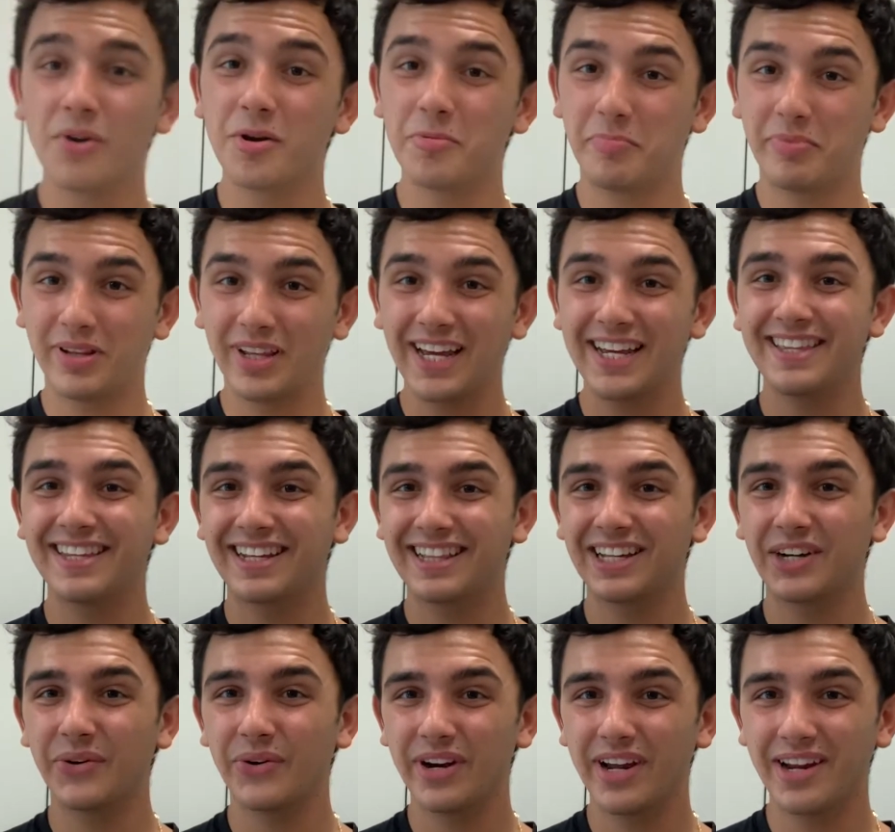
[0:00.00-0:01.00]
to play the
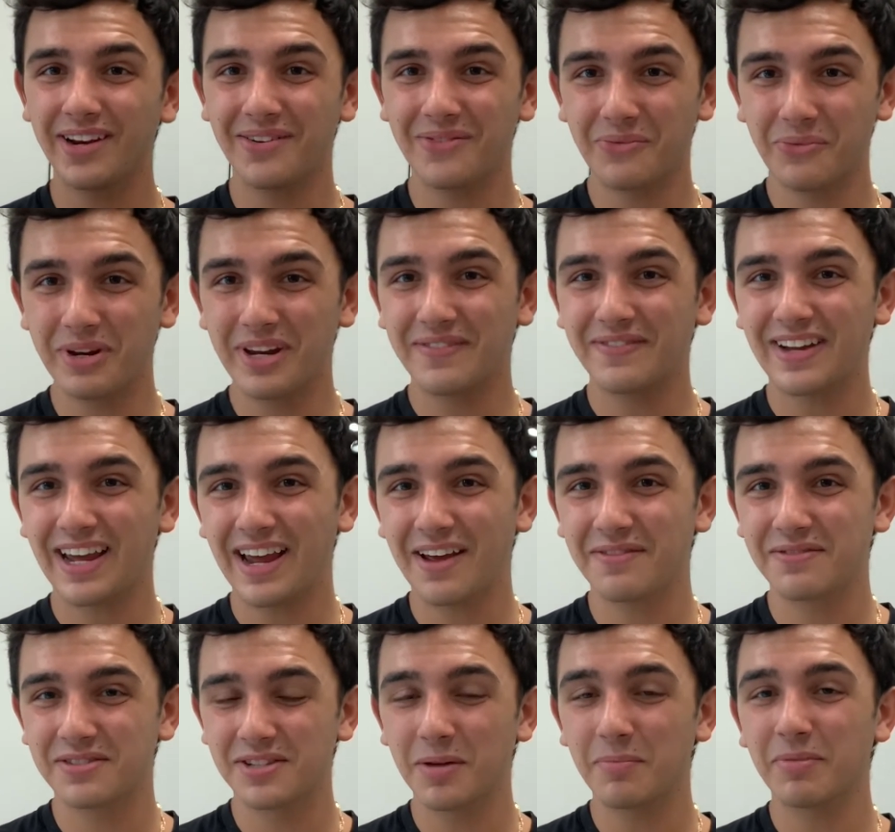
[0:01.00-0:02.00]
clarinet, we have to
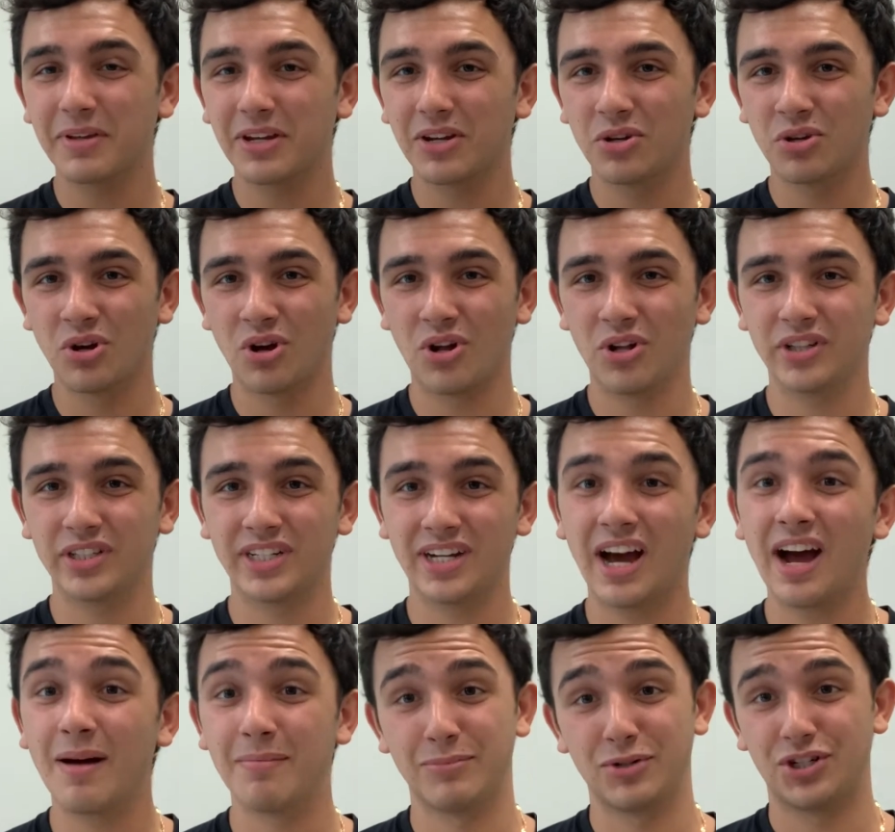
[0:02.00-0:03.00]
have something called an
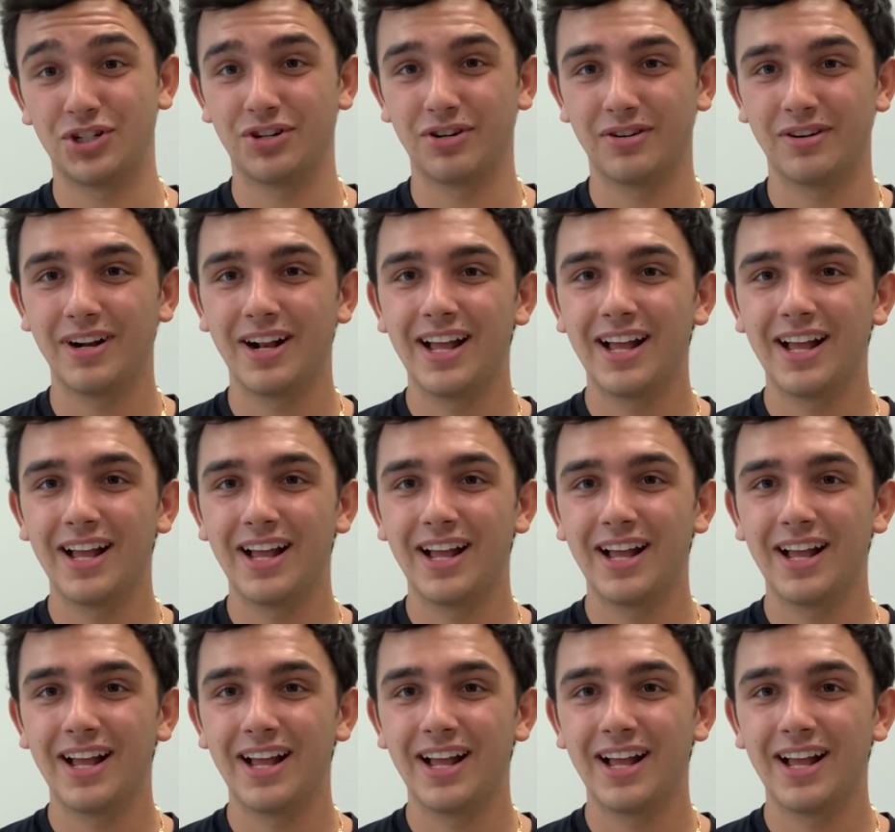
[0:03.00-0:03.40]
embouchure.